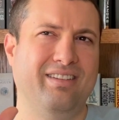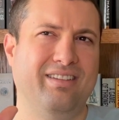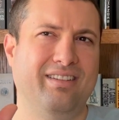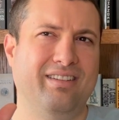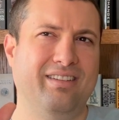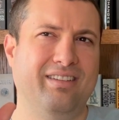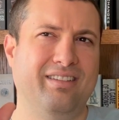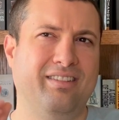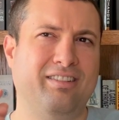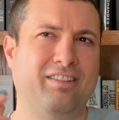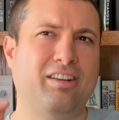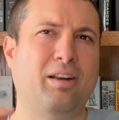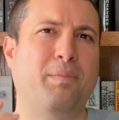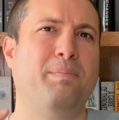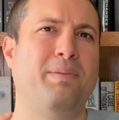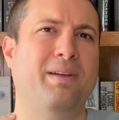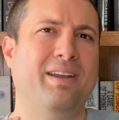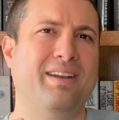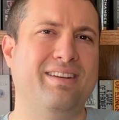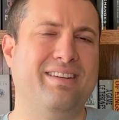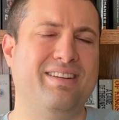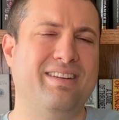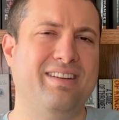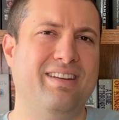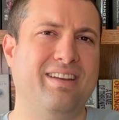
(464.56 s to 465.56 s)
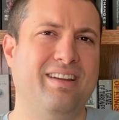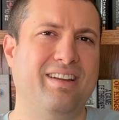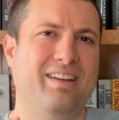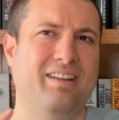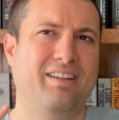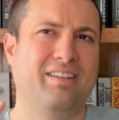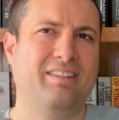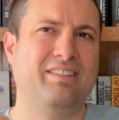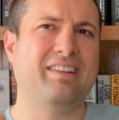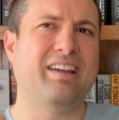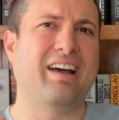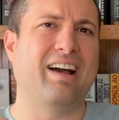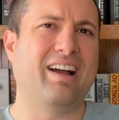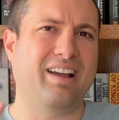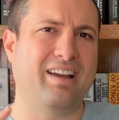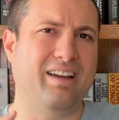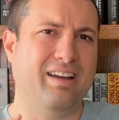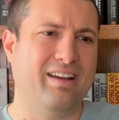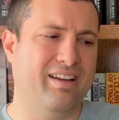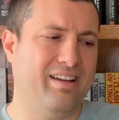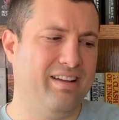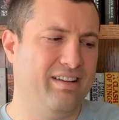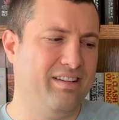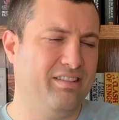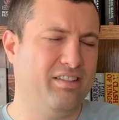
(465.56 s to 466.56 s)
Serpent
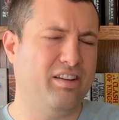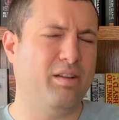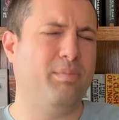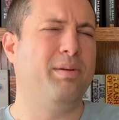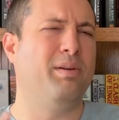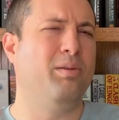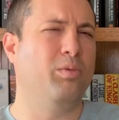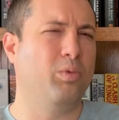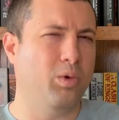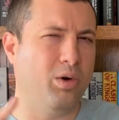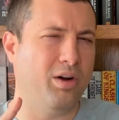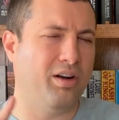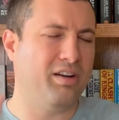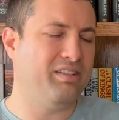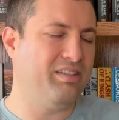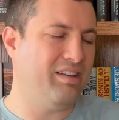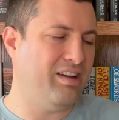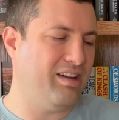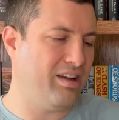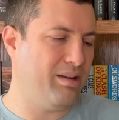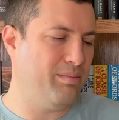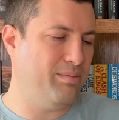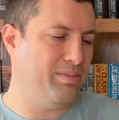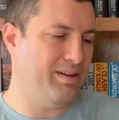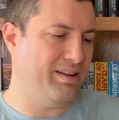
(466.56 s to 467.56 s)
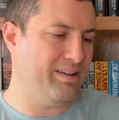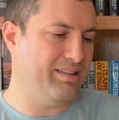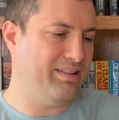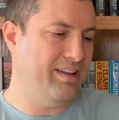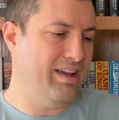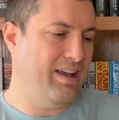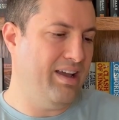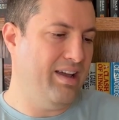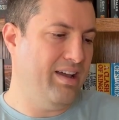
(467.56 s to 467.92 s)
War Saga books.